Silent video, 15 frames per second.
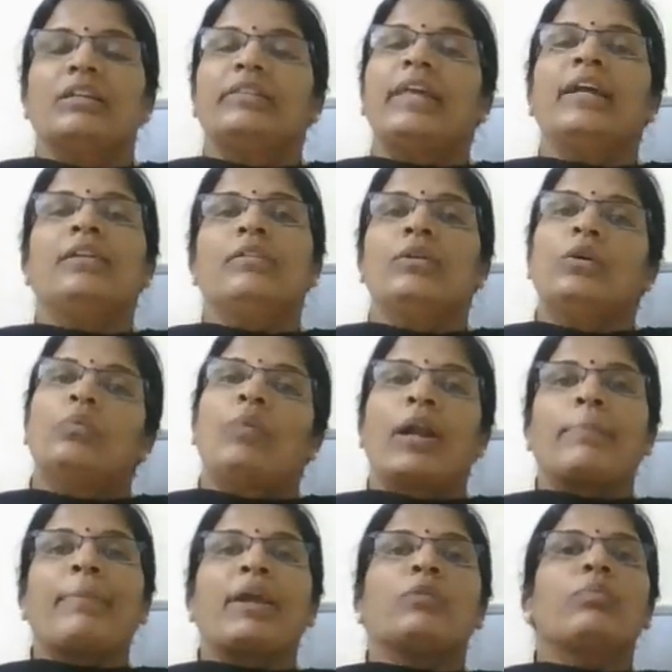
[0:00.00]
Then
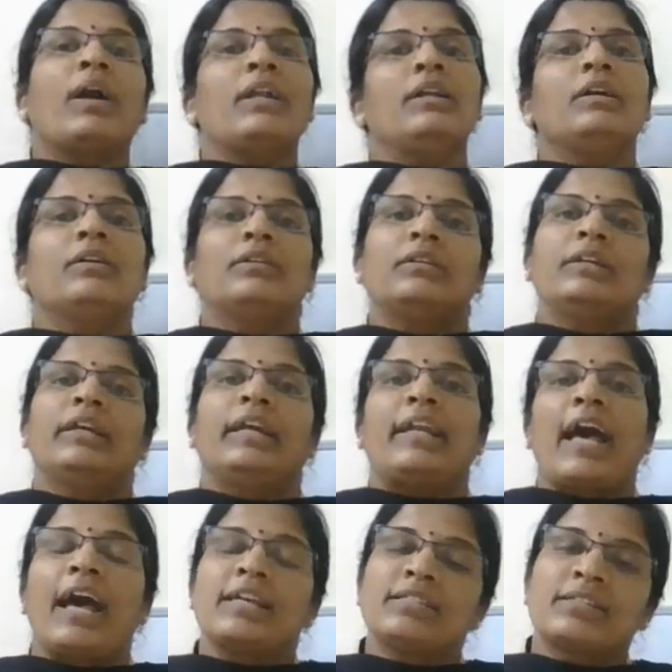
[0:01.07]
one by one, it
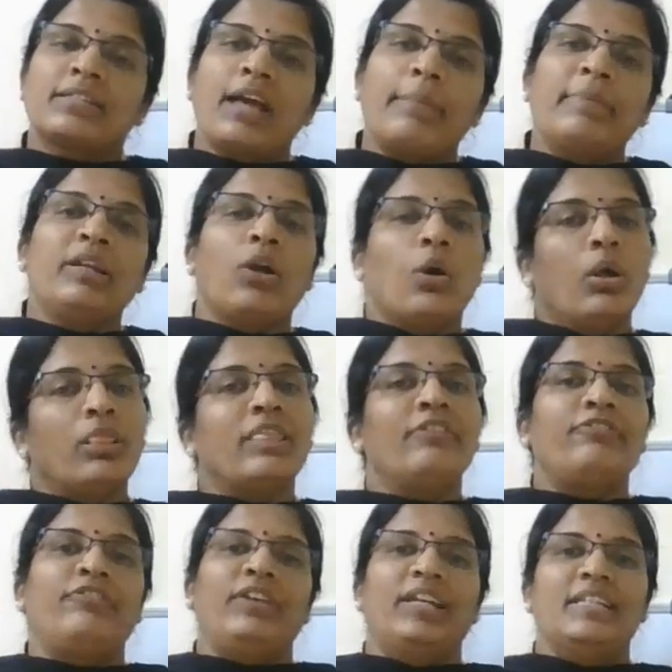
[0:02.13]
has come in all the
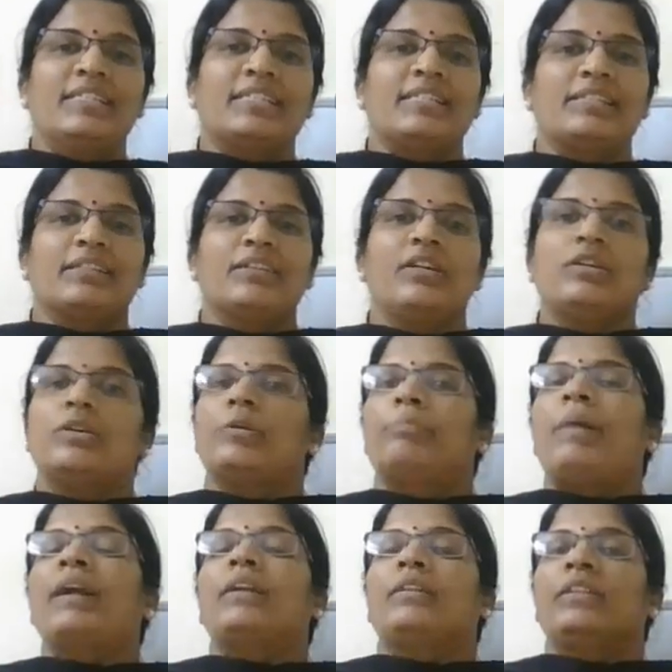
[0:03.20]
fields.
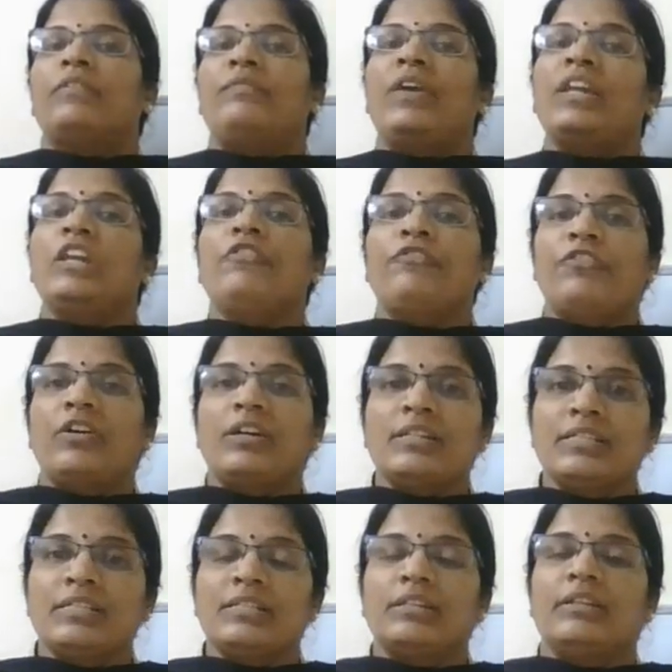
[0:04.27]
But the very
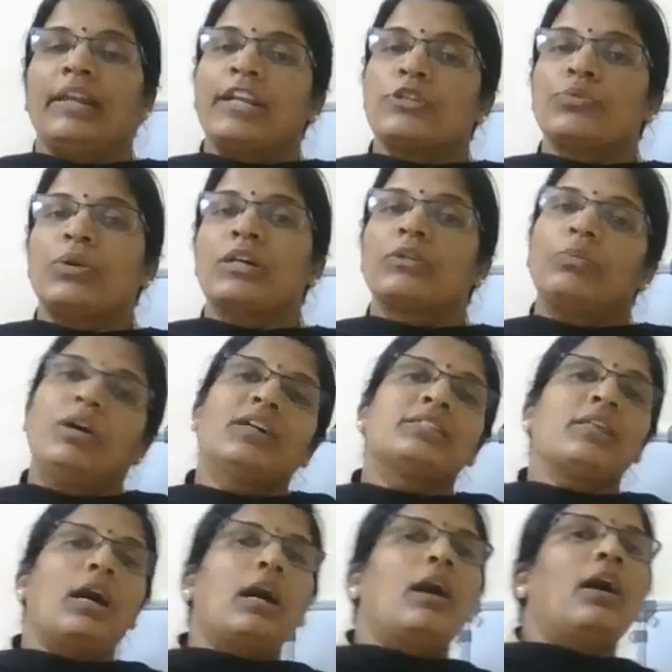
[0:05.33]
first network was
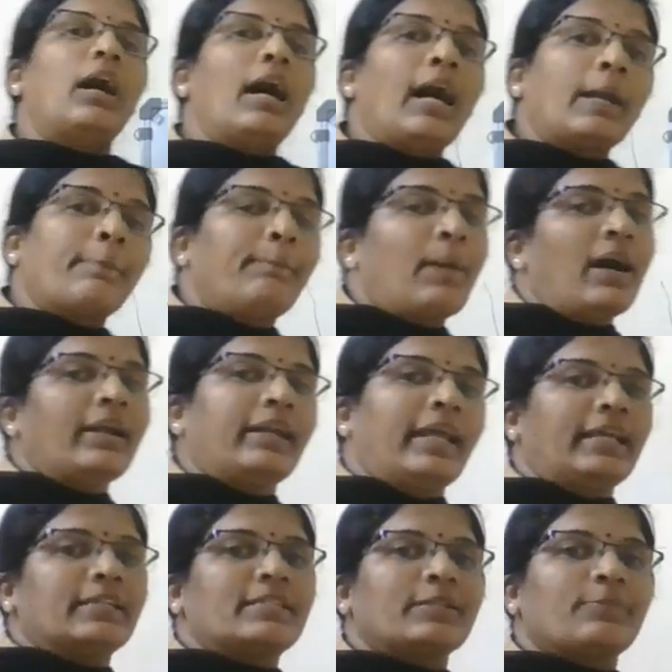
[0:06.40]

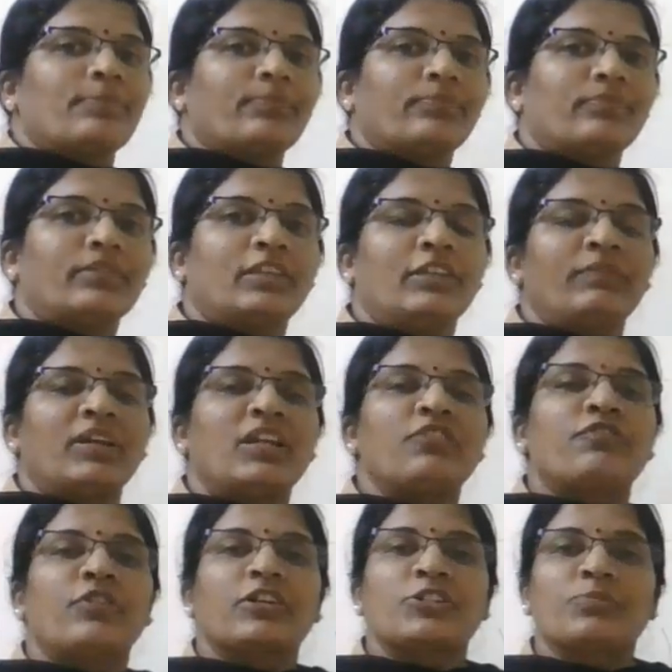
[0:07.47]
ARPANET. The very
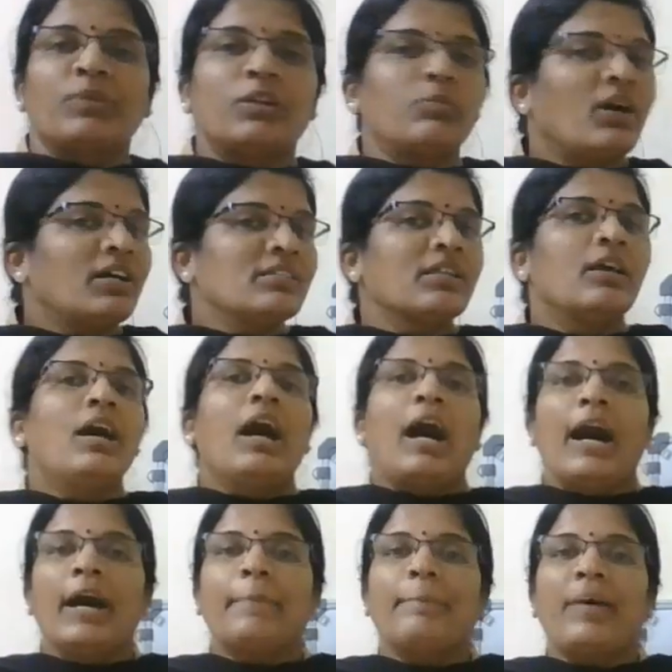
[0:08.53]
first one was
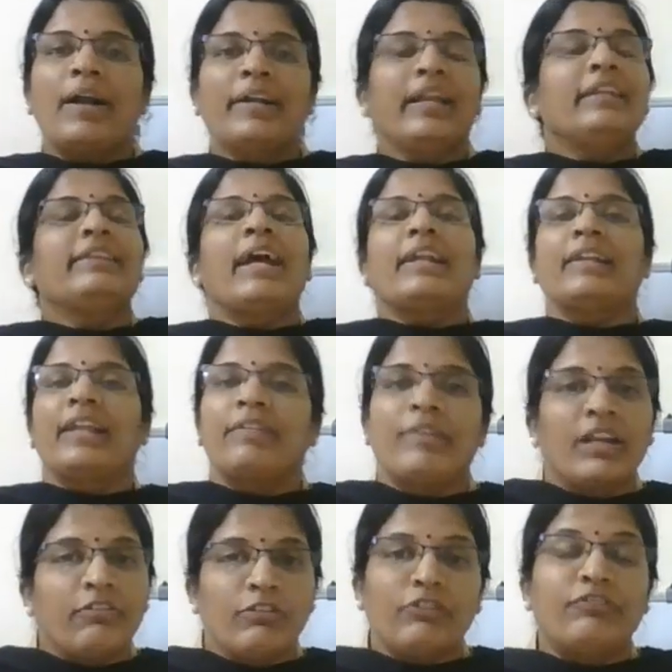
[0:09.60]
ARPANET, that never
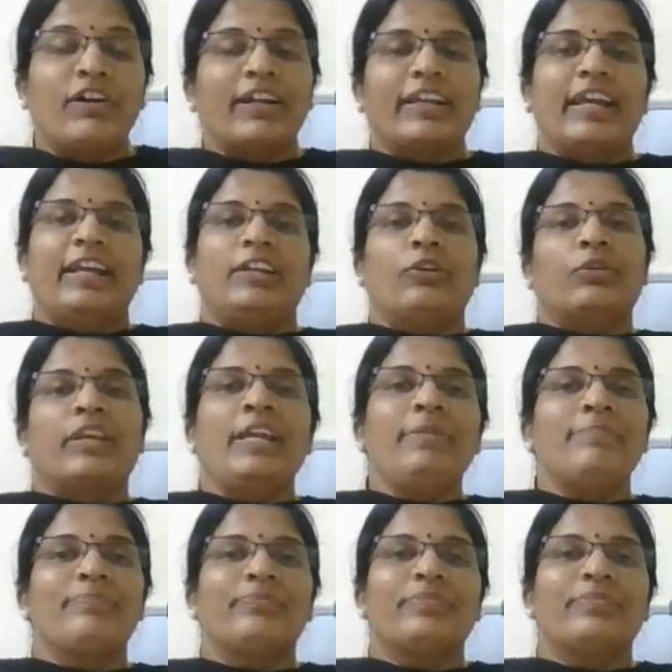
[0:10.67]
ever forget, okay?